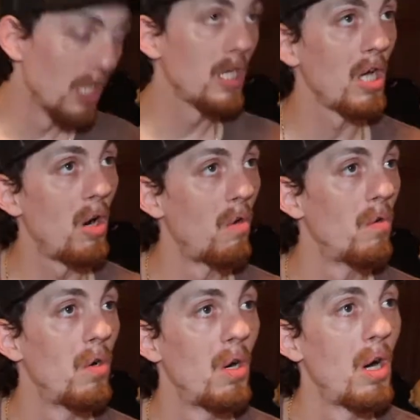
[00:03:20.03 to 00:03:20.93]
So,
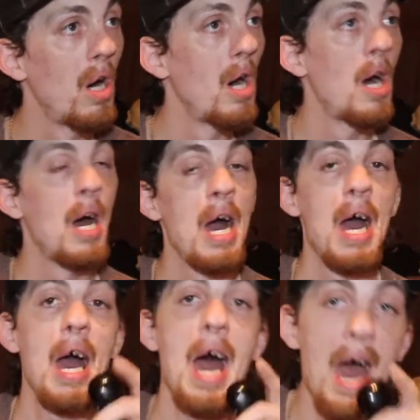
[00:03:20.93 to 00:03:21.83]

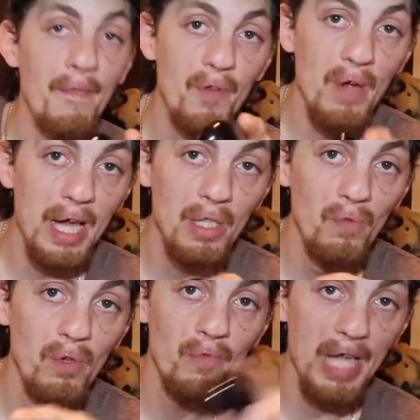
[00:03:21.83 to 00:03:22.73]
after I
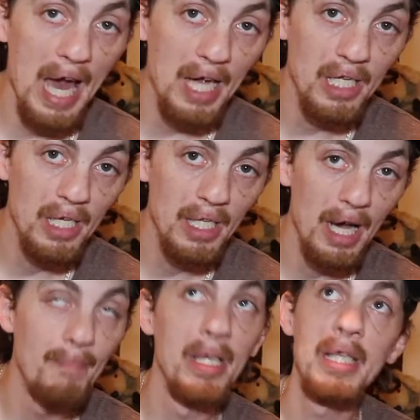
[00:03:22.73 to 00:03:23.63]
do the reaction,
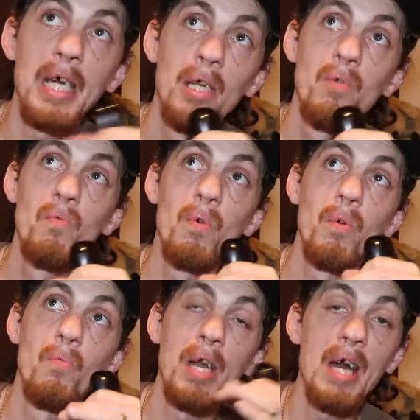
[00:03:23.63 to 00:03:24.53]
I'm going to tell you
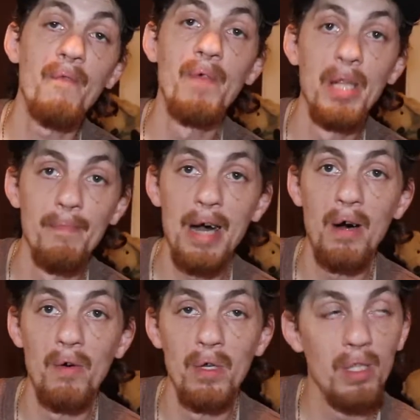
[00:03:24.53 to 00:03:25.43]
what I feel
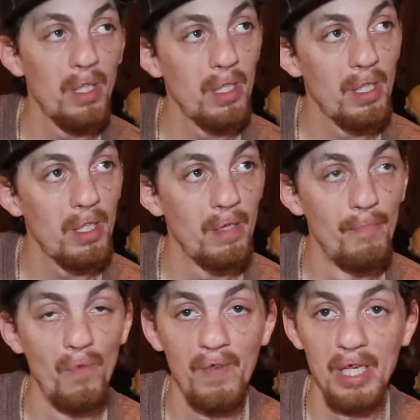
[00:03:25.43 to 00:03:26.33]
about the
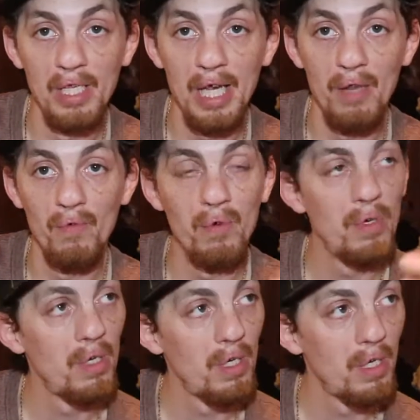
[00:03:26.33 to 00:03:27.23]
movie in general,
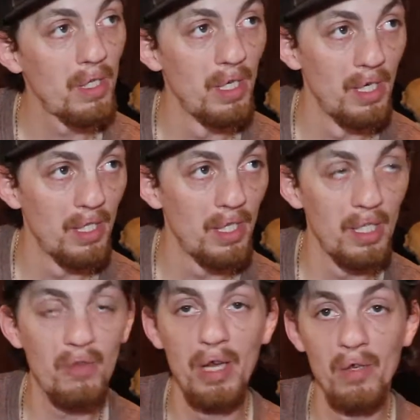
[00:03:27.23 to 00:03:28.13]
the
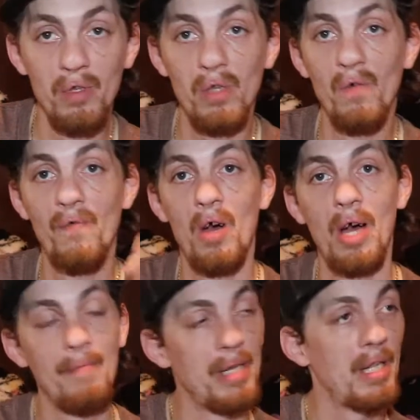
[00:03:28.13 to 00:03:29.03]
trailer so
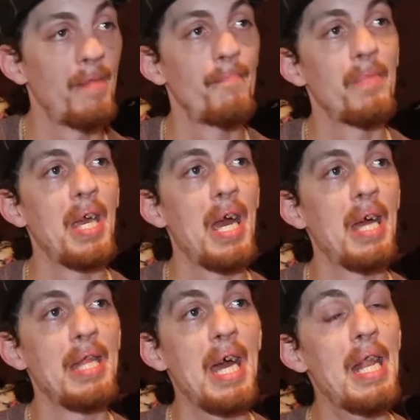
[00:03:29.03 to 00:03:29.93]
far, I mean.
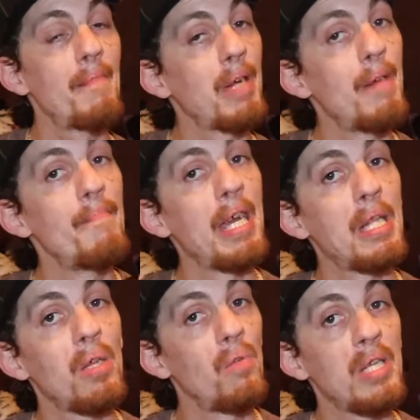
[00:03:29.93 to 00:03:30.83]
And then I'm going to
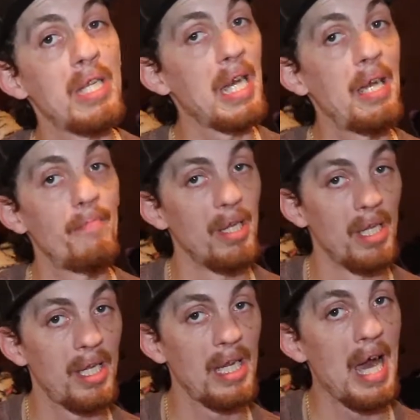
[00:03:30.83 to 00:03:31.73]
make those
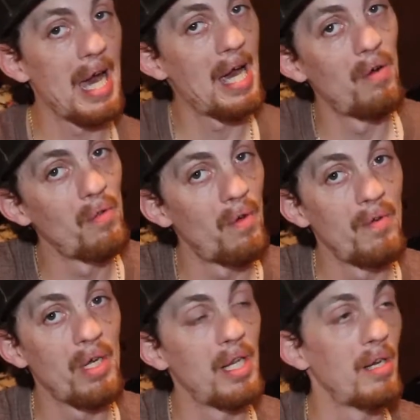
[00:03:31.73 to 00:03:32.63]
statements that I don't know if
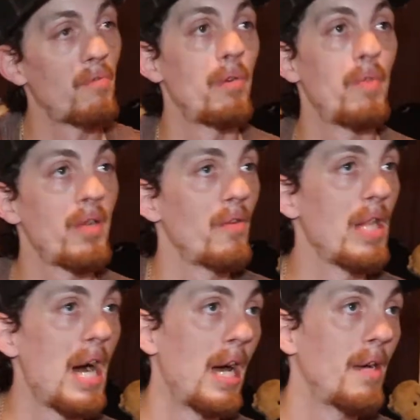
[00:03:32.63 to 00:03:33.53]
you're going to agree with or
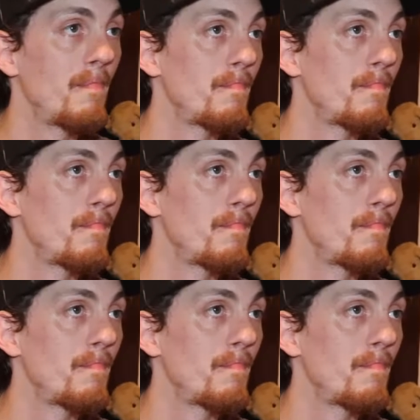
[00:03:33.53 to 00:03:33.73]
not.